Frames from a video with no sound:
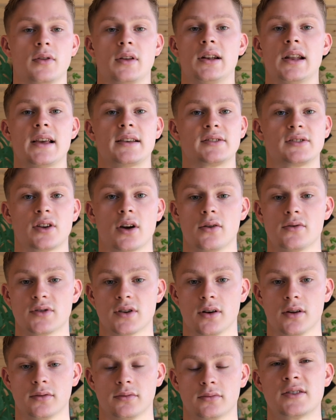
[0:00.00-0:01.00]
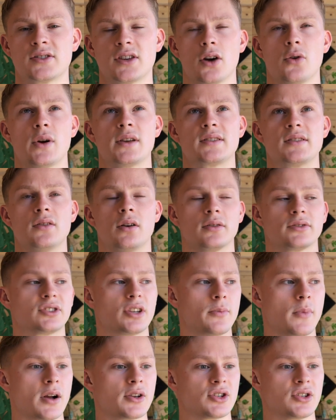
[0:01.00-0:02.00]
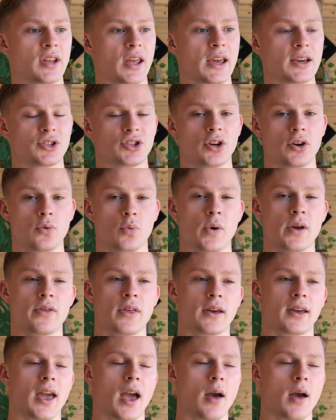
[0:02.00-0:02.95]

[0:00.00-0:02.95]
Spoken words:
the list goes on. So it's not so much an issue with the